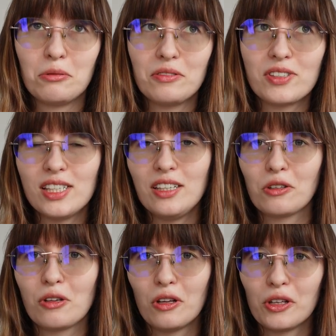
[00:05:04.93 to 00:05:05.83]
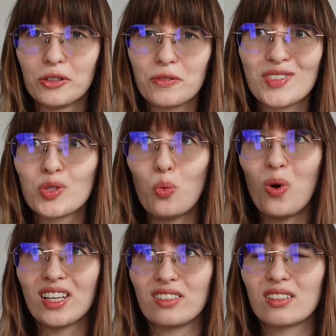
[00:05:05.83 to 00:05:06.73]
we've seen on a lot of
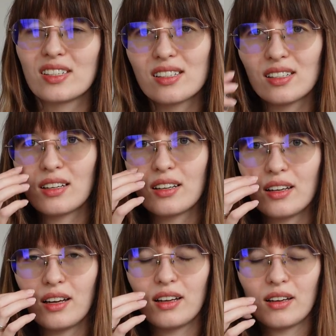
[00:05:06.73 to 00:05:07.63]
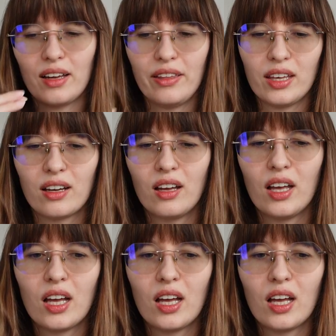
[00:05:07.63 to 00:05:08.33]
sweaters, I think